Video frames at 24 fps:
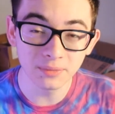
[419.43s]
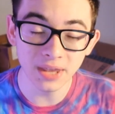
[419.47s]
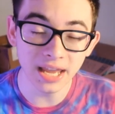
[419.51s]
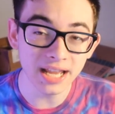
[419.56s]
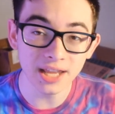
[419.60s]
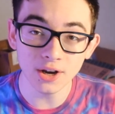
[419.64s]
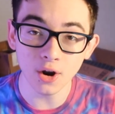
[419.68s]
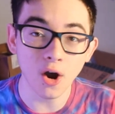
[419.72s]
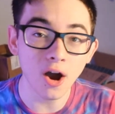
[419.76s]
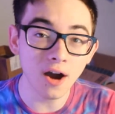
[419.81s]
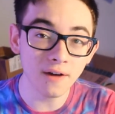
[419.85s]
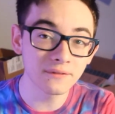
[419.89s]

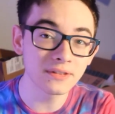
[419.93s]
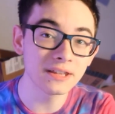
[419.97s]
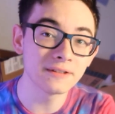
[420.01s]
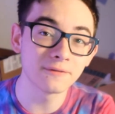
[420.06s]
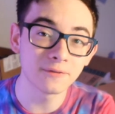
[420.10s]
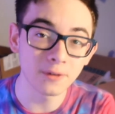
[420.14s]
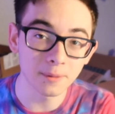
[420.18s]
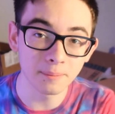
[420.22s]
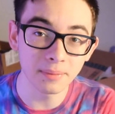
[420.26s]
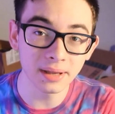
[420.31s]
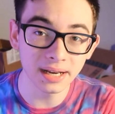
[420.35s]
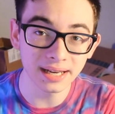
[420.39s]
taken off
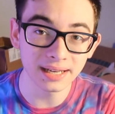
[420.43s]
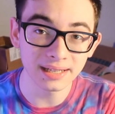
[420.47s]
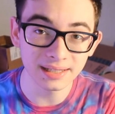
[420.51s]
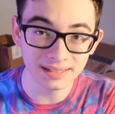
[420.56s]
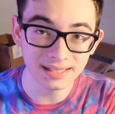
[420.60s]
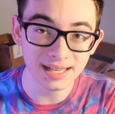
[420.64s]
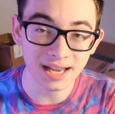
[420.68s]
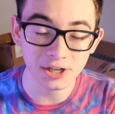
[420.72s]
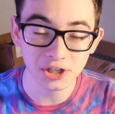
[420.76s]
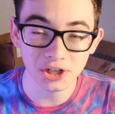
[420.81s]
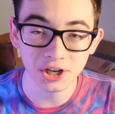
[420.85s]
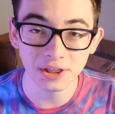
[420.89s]
the
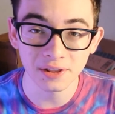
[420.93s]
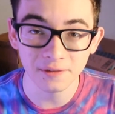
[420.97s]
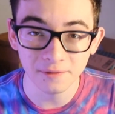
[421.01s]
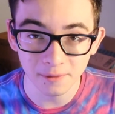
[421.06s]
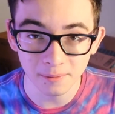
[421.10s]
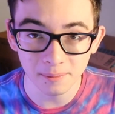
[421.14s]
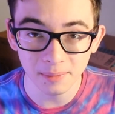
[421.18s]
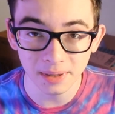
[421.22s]
forbidden section of the